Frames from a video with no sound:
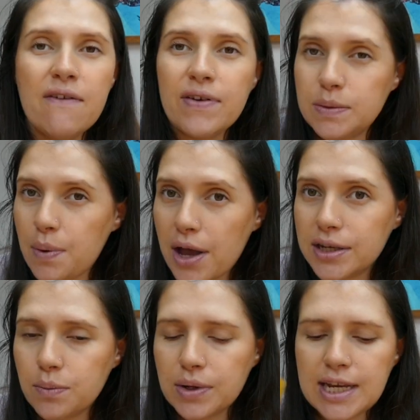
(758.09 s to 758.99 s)
This
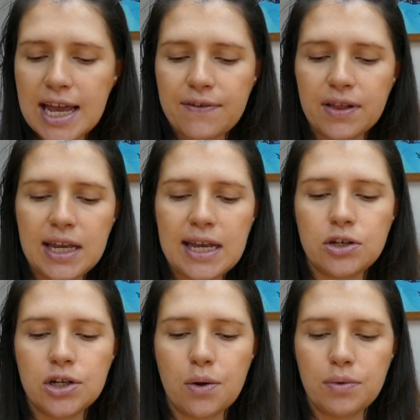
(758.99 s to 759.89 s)
person will take the lead.
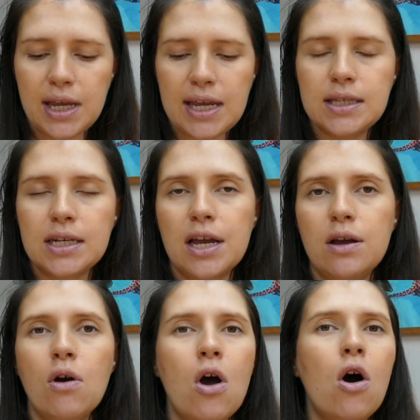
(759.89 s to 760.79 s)
You don't need to.